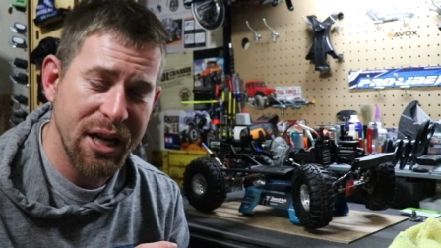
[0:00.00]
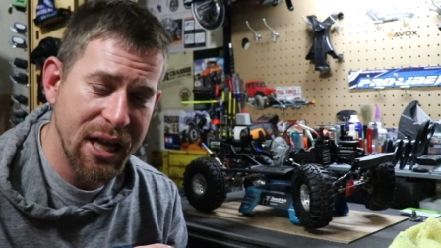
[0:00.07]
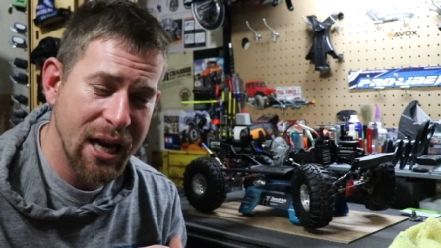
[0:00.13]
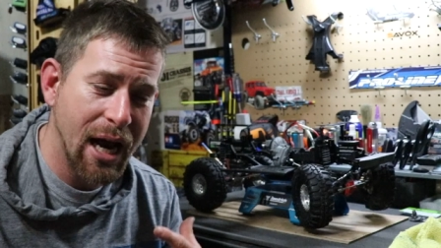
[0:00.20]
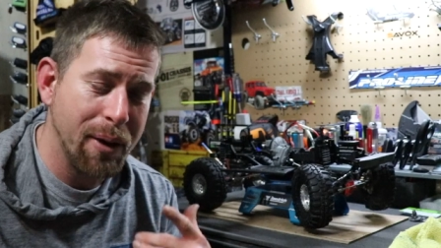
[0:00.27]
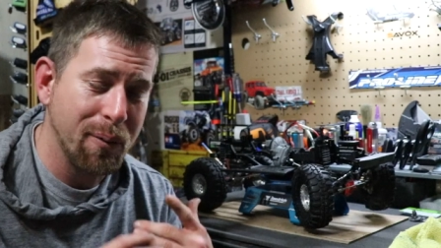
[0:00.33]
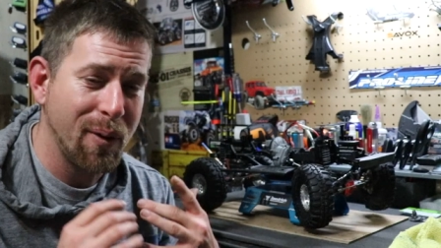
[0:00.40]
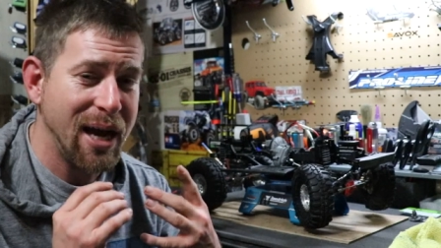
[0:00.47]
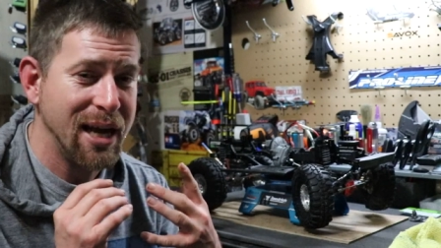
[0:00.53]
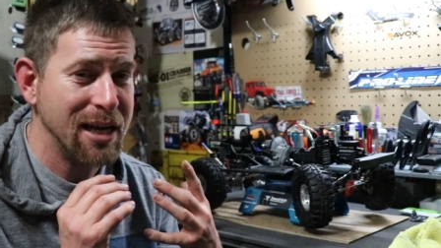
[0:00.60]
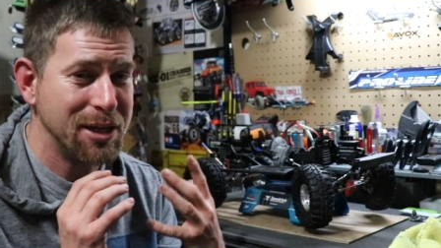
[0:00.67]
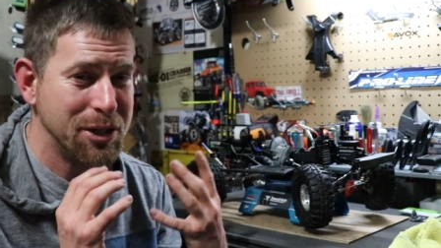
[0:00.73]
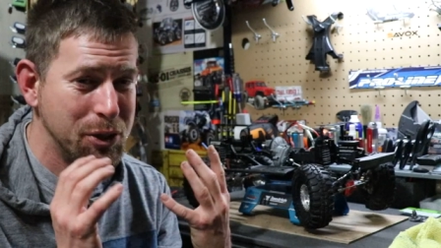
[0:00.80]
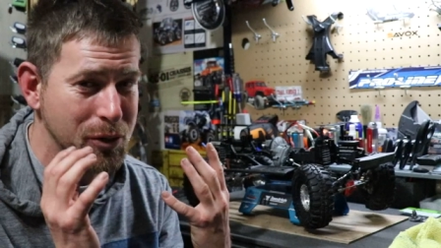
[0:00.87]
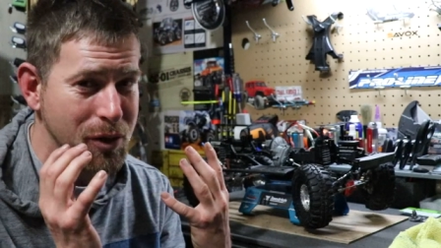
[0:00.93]
And then I ran
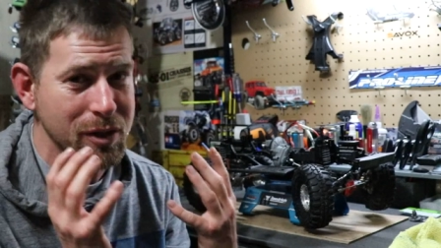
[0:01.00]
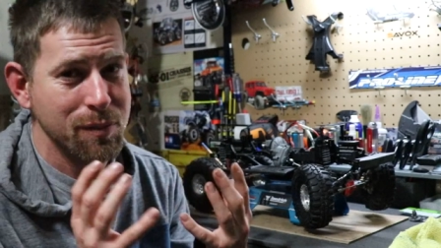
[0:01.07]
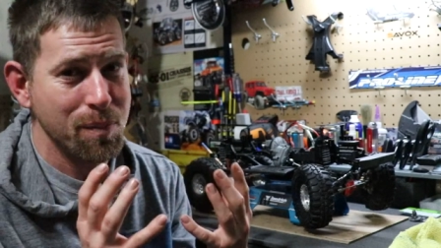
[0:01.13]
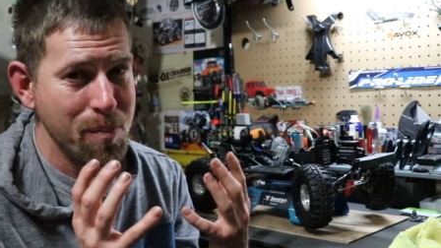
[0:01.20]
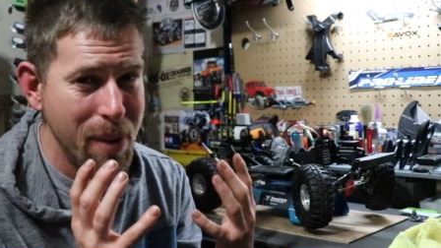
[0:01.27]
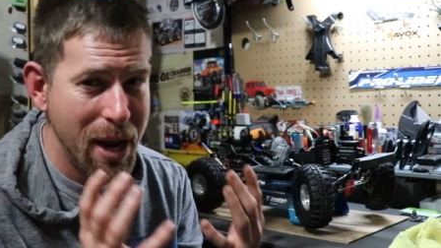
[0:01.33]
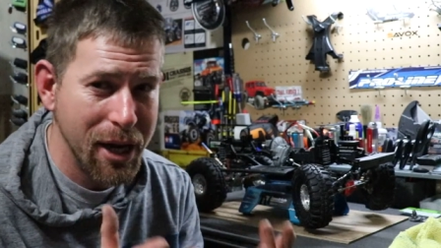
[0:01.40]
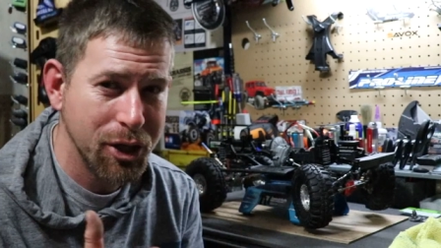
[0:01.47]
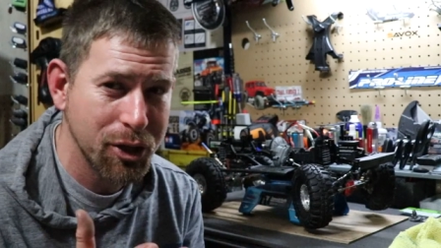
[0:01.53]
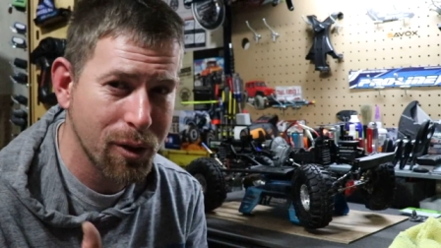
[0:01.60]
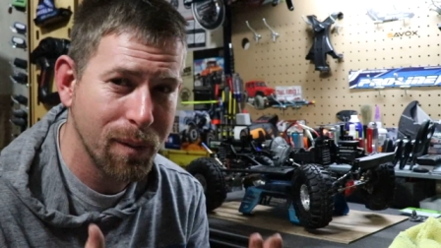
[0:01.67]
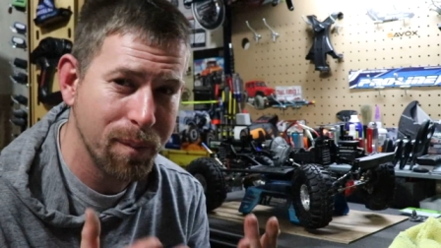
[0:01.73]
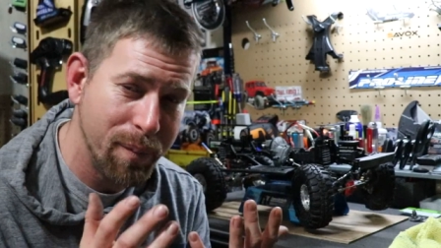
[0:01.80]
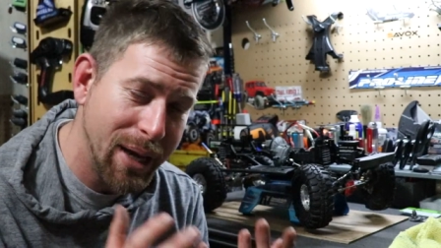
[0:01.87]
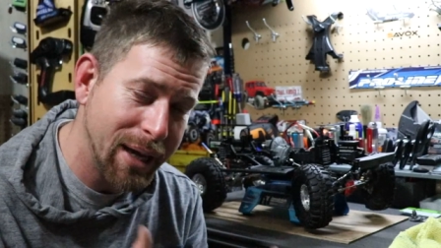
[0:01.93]
into this
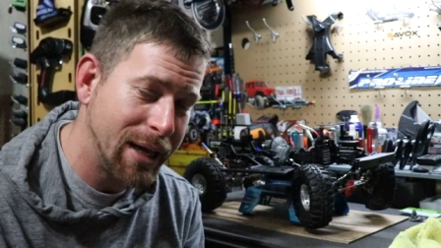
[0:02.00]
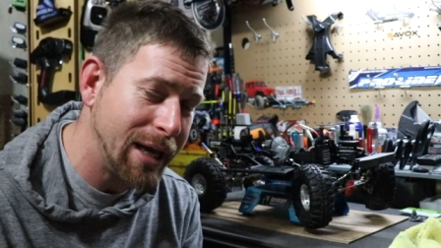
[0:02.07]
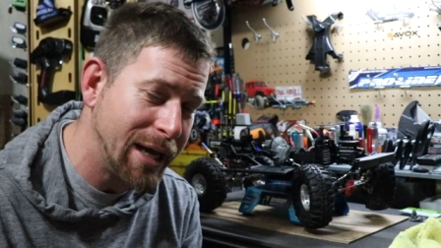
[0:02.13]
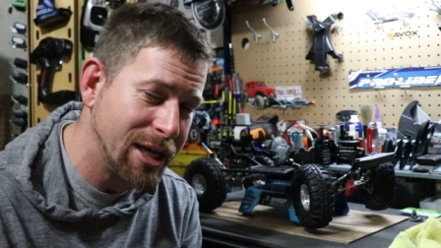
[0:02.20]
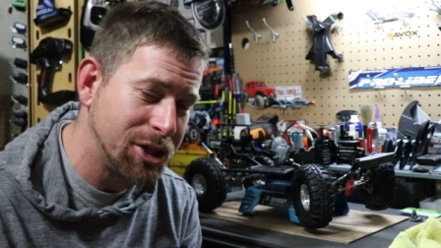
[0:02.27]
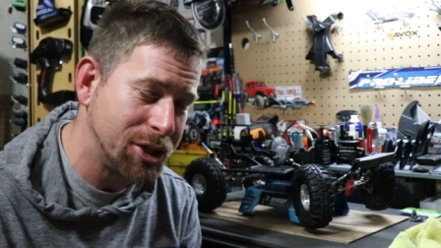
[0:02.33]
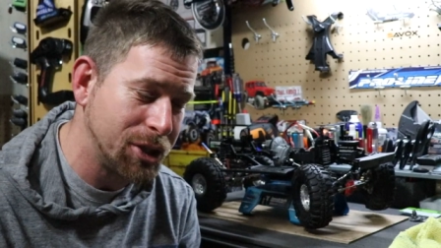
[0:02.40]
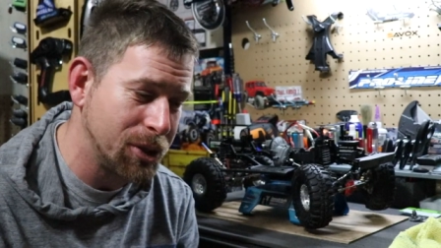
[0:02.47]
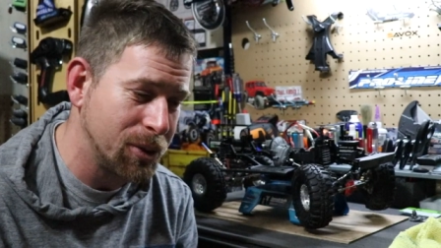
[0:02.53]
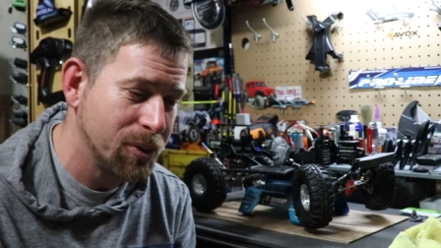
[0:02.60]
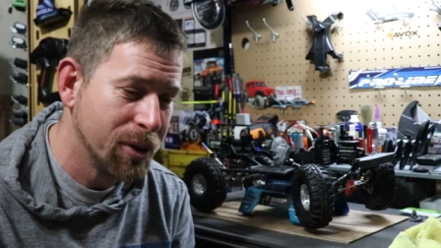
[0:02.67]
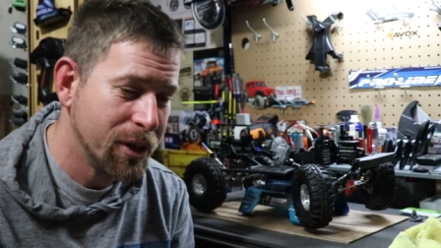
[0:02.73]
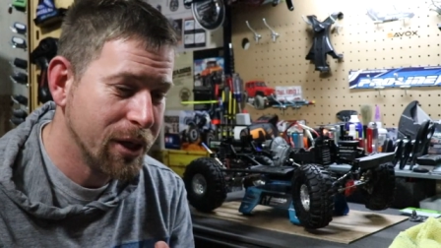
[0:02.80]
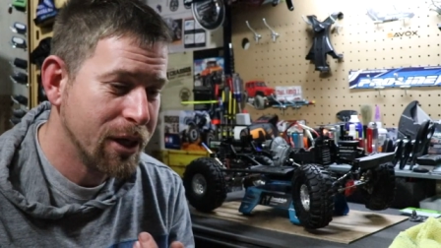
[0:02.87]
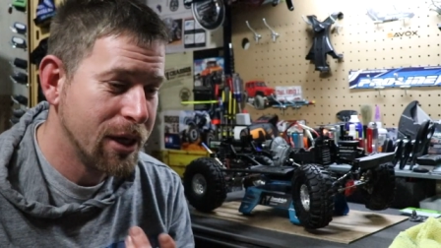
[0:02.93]
major big
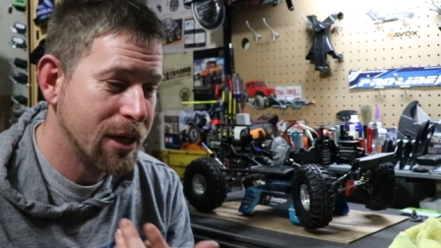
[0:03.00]
issue